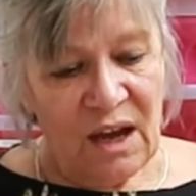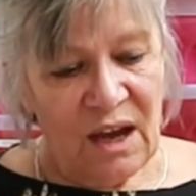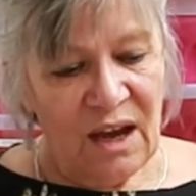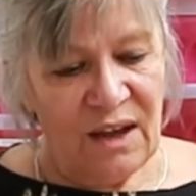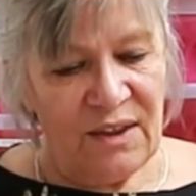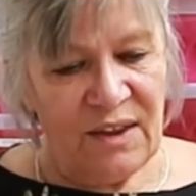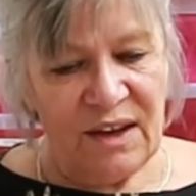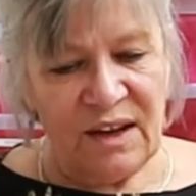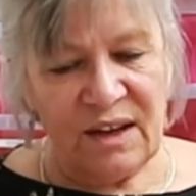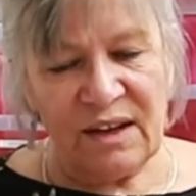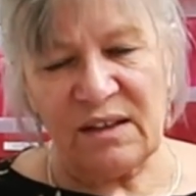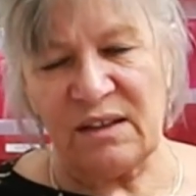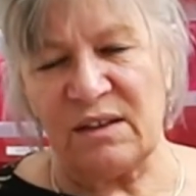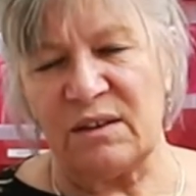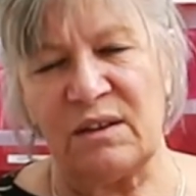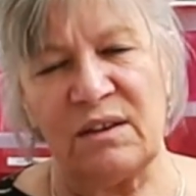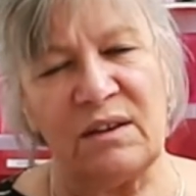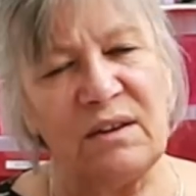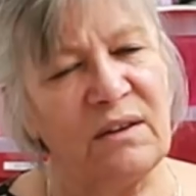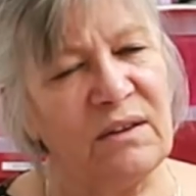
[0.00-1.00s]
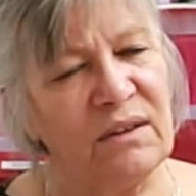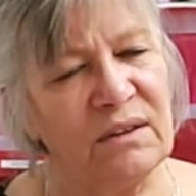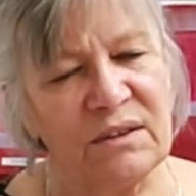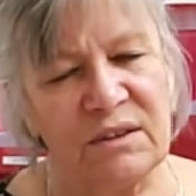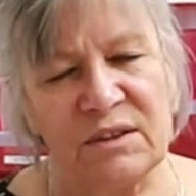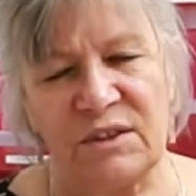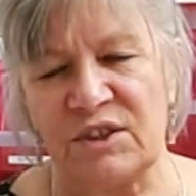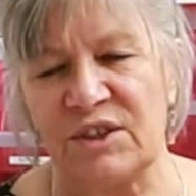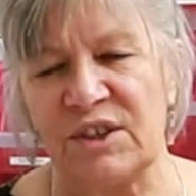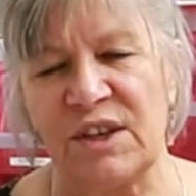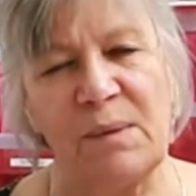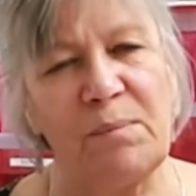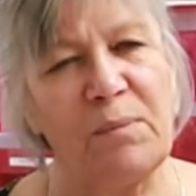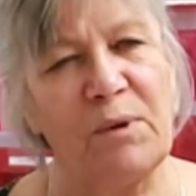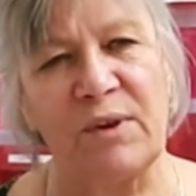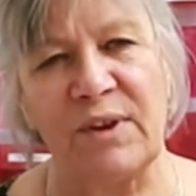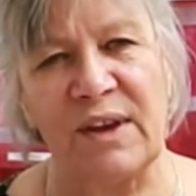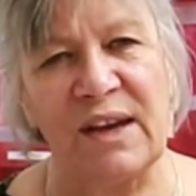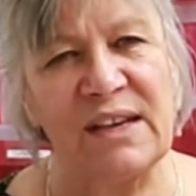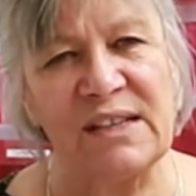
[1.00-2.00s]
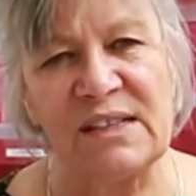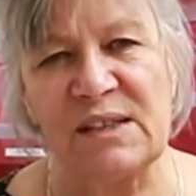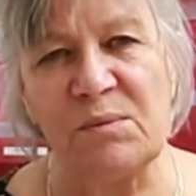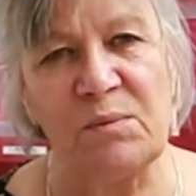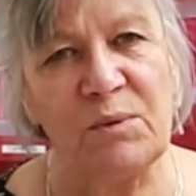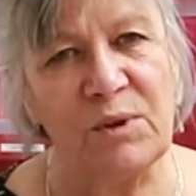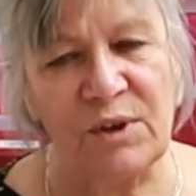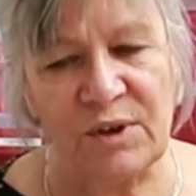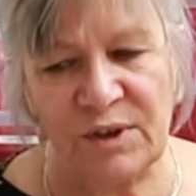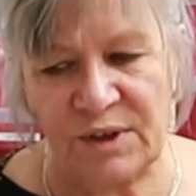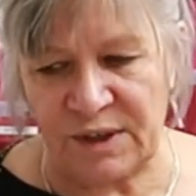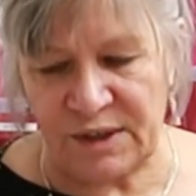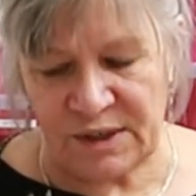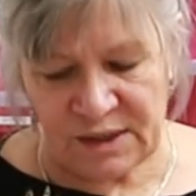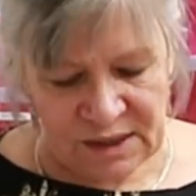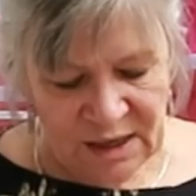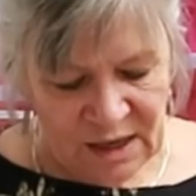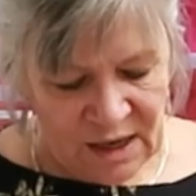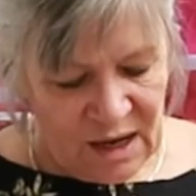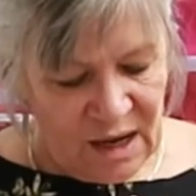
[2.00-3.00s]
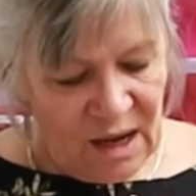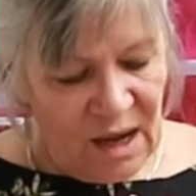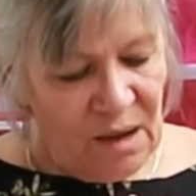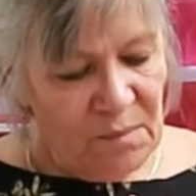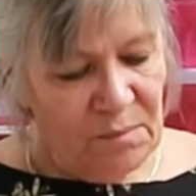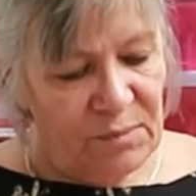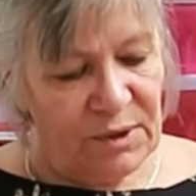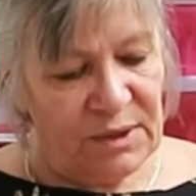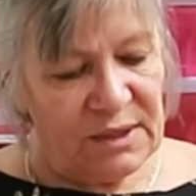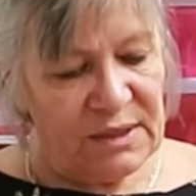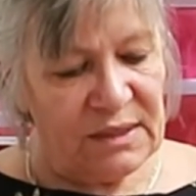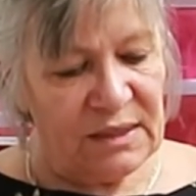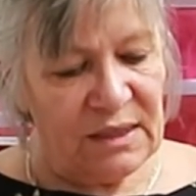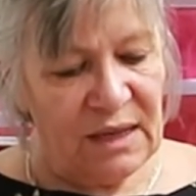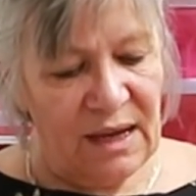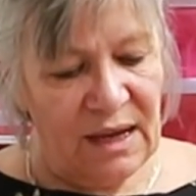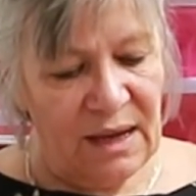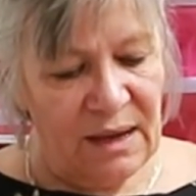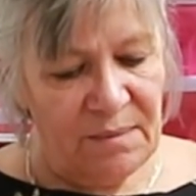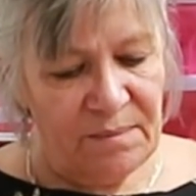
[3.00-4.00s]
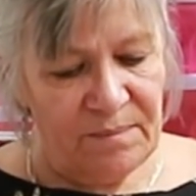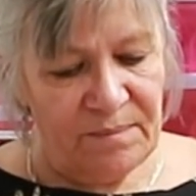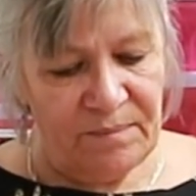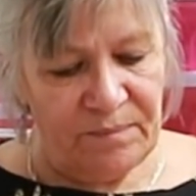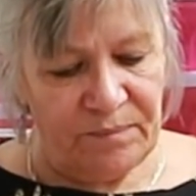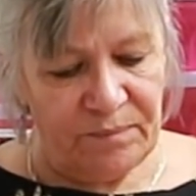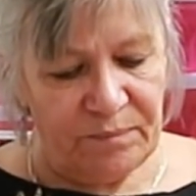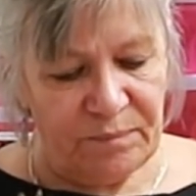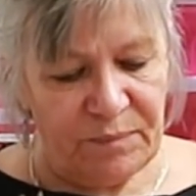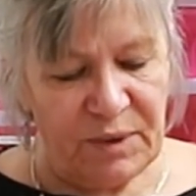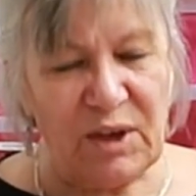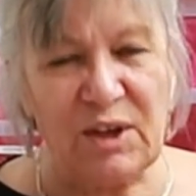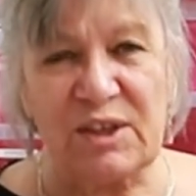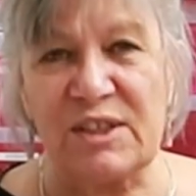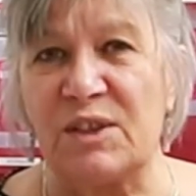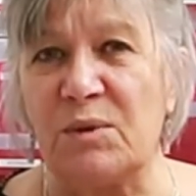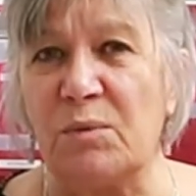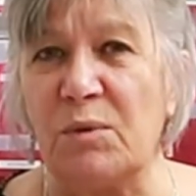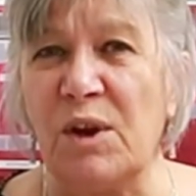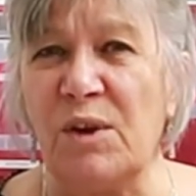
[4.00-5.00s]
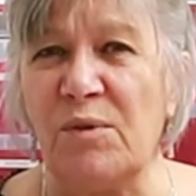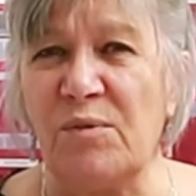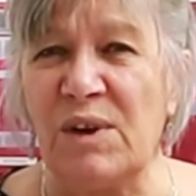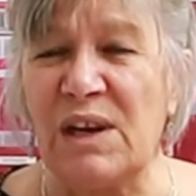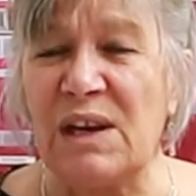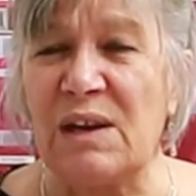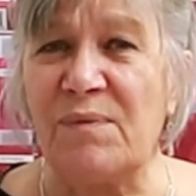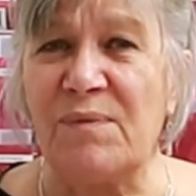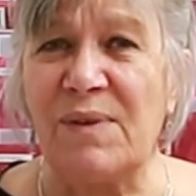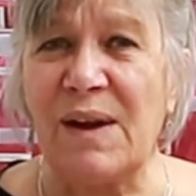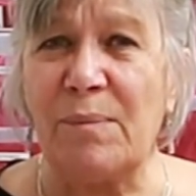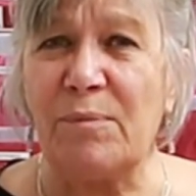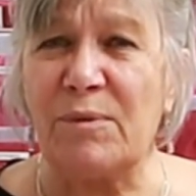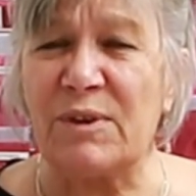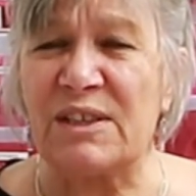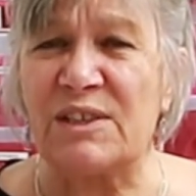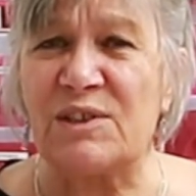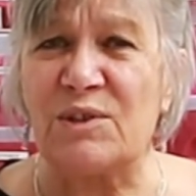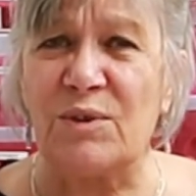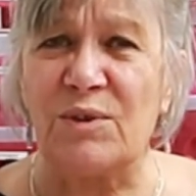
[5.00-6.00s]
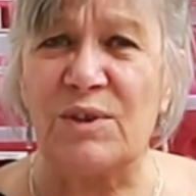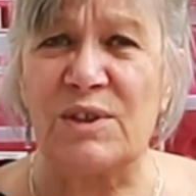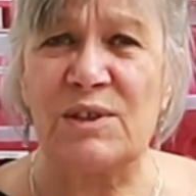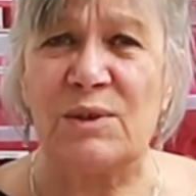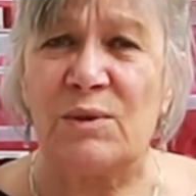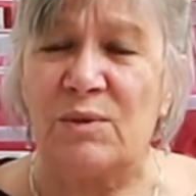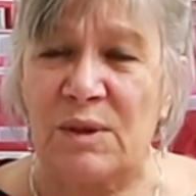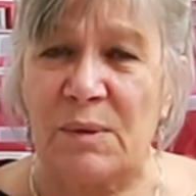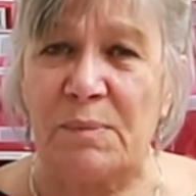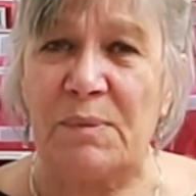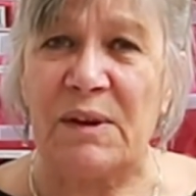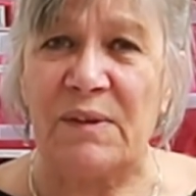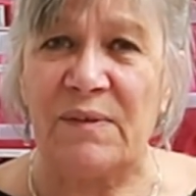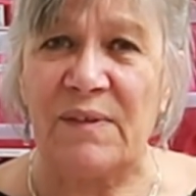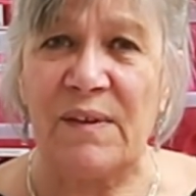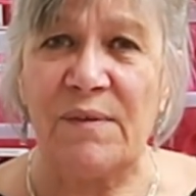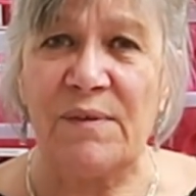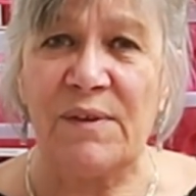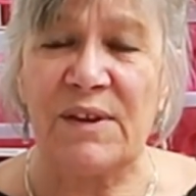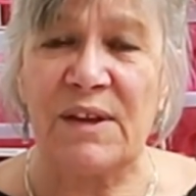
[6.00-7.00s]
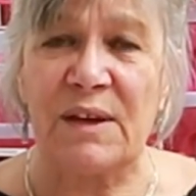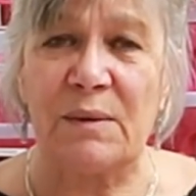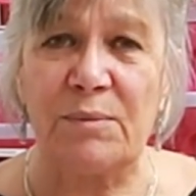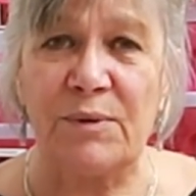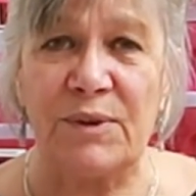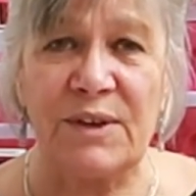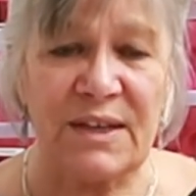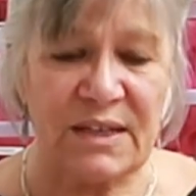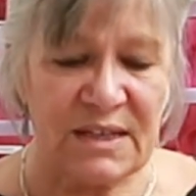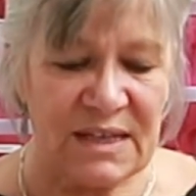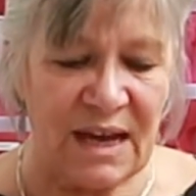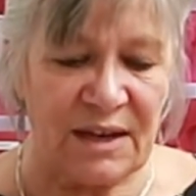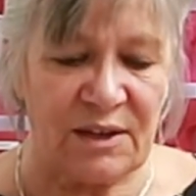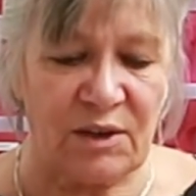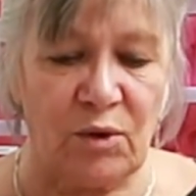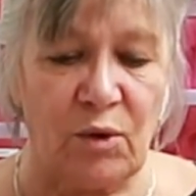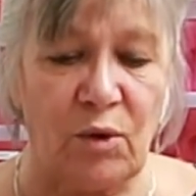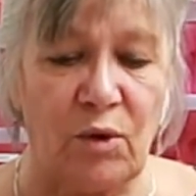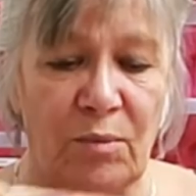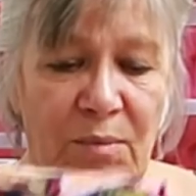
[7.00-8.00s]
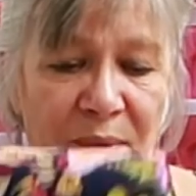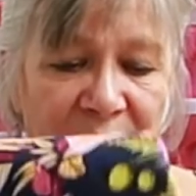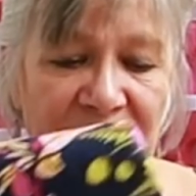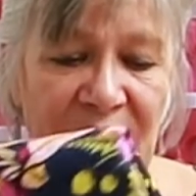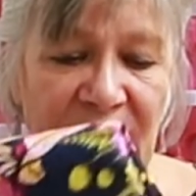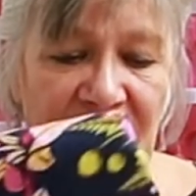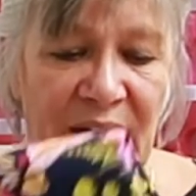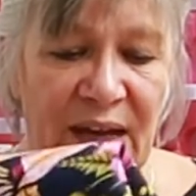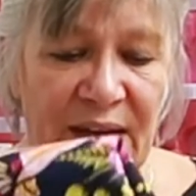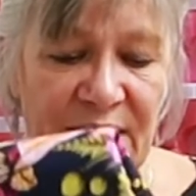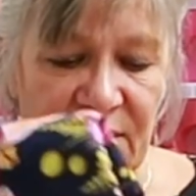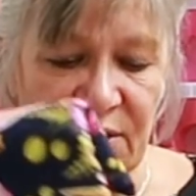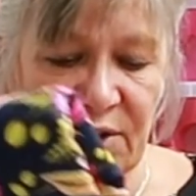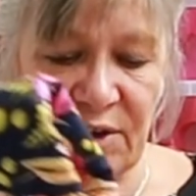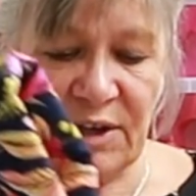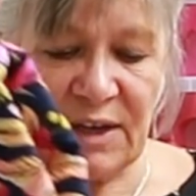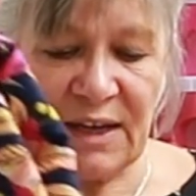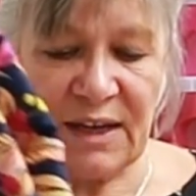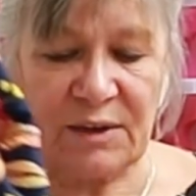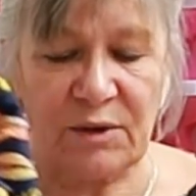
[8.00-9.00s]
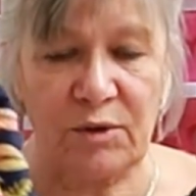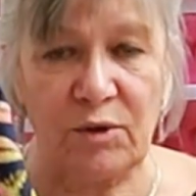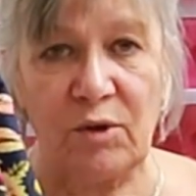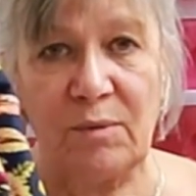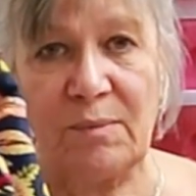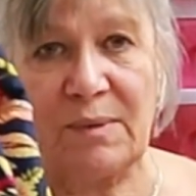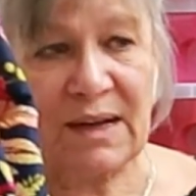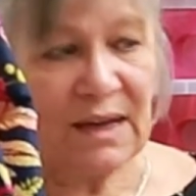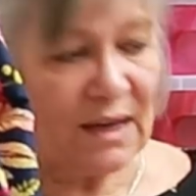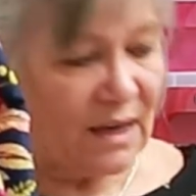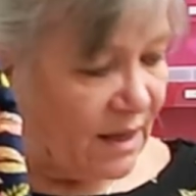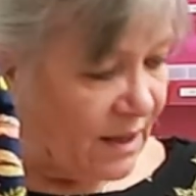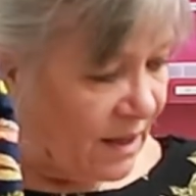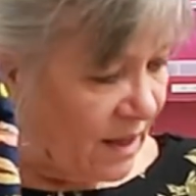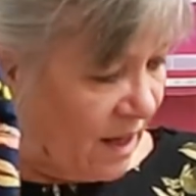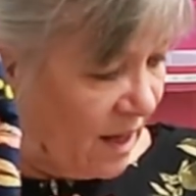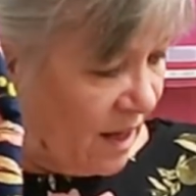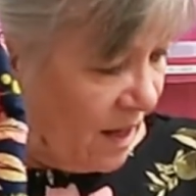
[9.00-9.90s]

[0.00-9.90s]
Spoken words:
And then I thought, oh, should I bother? Is it worth it? But because they weren't really a fabric store, they sold a bit of everything, but this had caught my eye, the colour had caught my eye,